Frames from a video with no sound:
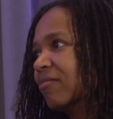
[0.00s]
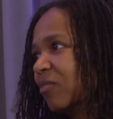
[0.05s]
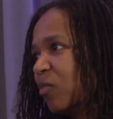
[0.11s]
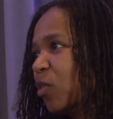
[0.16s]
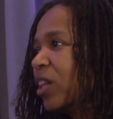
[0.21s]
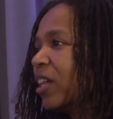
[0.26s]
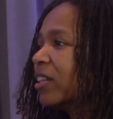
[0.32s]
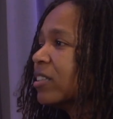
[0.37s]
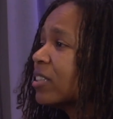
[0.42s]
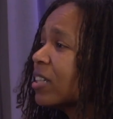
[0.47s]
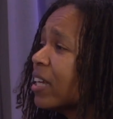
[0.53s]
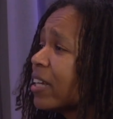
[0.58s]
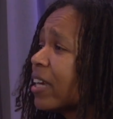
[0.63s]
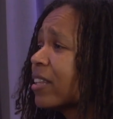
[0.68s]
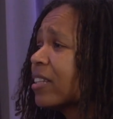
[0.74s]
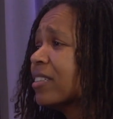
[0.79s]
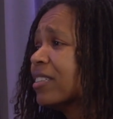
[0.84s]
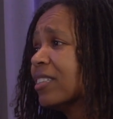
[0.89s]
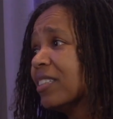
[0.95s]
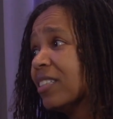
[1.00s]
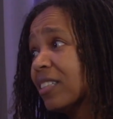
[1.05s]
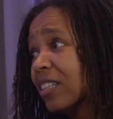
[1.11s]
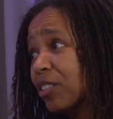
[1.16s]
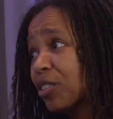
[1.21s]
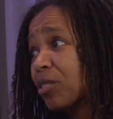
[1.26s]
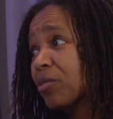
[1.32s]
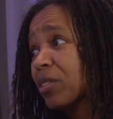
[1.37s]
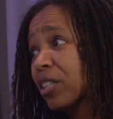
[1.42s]
Well, until I get the disease
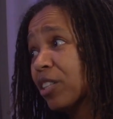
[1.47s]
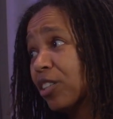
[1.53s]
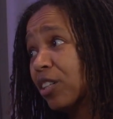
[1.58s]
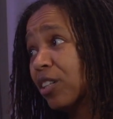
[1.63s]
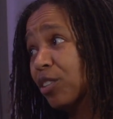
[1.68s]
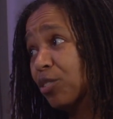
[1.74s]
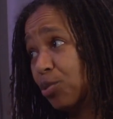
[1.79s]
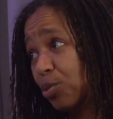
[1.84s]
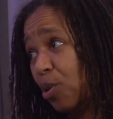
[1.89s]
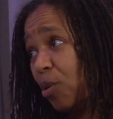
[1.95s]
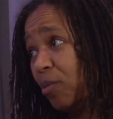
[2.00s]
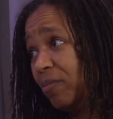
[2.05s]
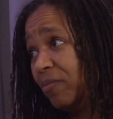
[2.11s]
under really good control.